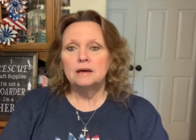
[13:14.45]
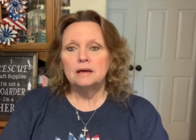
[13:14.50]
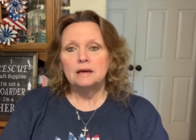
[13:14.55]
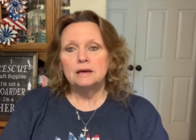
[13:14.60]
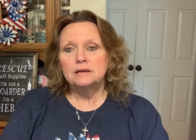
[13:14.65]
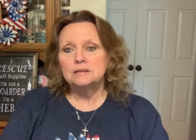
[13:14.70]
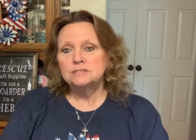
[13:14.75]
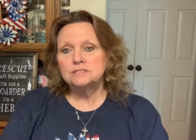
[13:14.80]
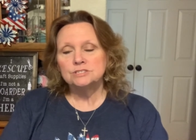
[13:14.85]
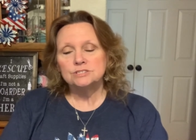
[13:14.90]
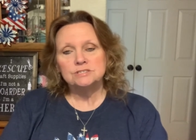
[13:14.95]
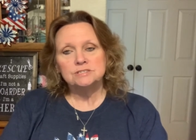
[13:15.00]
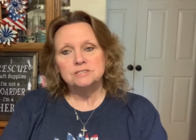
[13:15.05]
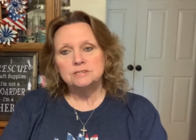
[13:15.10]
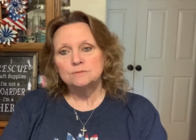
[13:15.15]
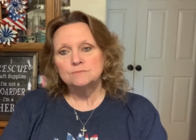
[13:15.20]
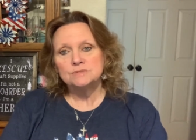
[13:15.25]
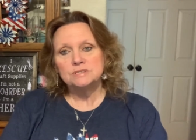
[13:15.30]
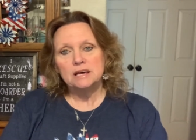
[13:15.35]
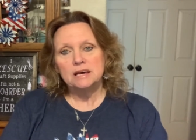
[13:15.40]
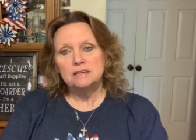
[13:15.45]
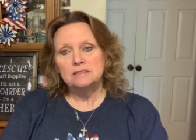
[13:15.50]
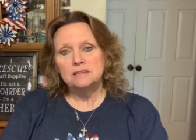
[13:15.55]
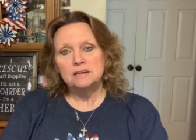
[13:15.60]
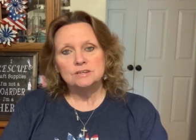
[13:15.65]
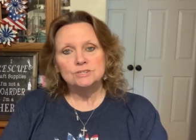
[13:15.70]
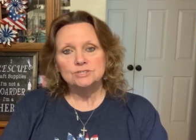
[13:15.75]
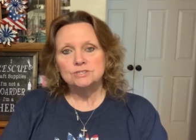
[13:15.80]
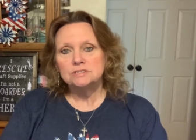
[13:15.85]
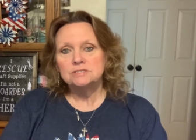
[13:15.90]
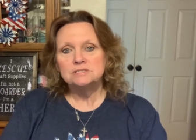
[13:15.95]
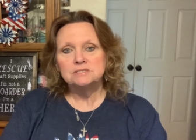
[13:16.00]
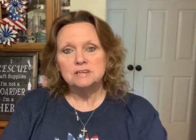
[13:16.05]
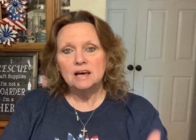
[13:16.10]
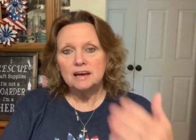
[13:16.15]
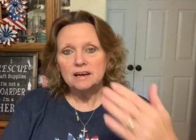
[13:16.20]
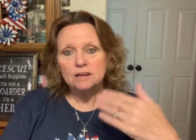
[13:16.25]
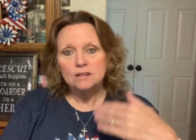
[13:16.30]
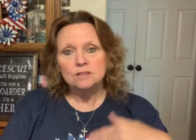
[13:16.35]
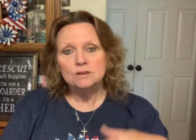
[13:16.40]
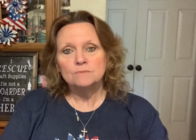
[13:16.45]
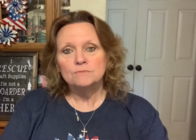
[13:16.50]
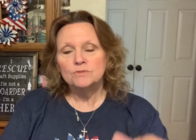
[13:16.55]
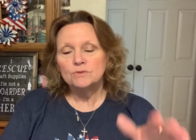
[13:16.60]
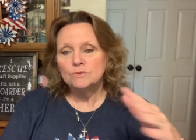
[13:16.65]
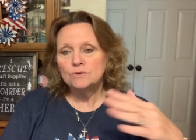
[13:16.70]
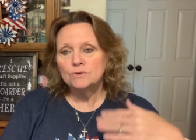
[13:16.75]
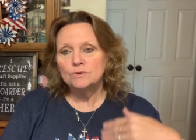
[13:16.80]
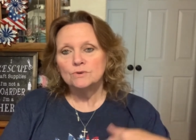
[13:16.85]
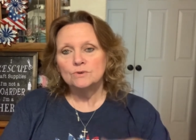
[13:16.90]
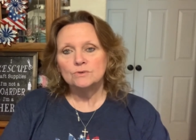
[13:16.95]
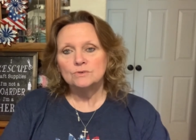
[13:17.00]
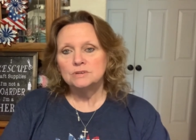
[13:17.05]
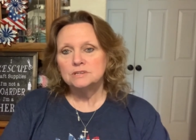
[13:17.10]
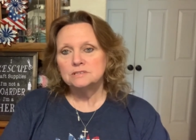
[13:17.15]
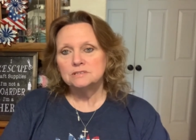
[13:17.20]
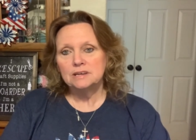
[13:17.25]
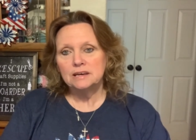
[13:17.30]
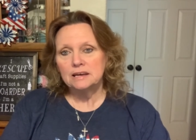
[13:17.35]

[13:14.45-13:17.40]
it just seems like they just cycle them through, and